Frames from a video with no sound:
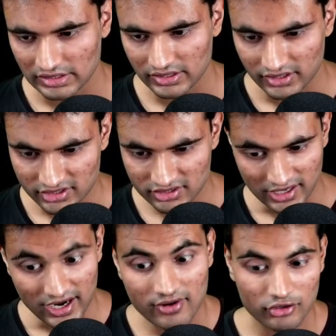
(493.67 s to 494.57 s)
I
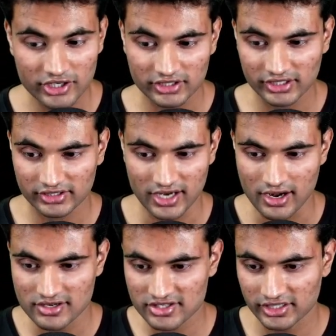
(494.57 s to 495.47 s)
have already clicked that,
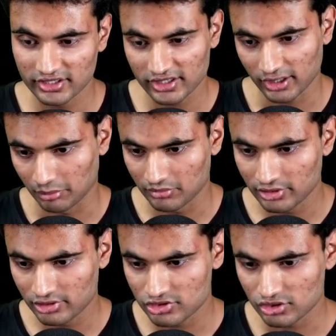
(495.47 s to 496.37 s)
it's taking time.
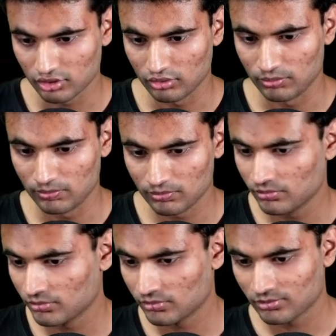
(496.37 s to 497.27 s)
So
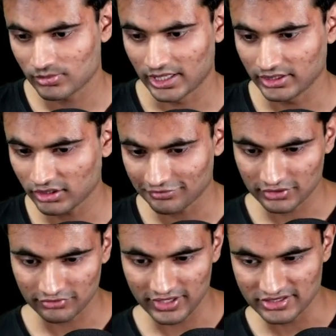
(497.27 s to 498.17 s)
I think after
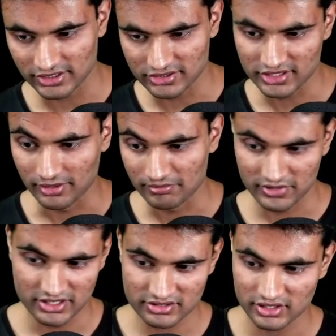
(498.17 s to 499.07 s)
5 seconds, yeah,
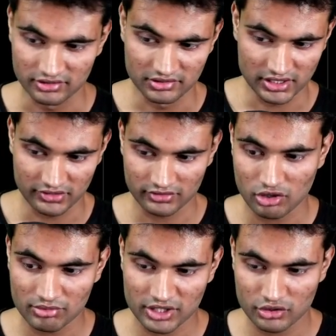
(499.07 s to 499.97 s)
it's done. After
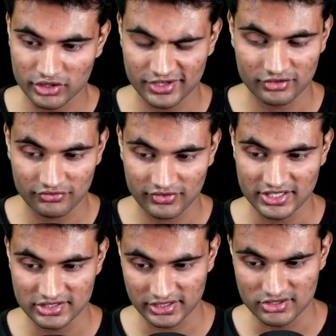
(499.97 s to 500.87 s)
component load, after 5
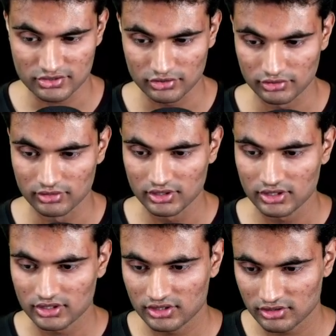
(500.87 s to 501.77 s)
seconds. So
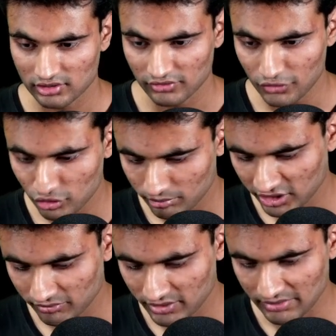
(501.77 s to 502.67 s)
if you don't
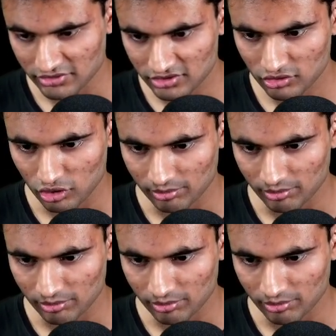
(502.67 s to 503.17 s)
believe me, I'm just gonna copy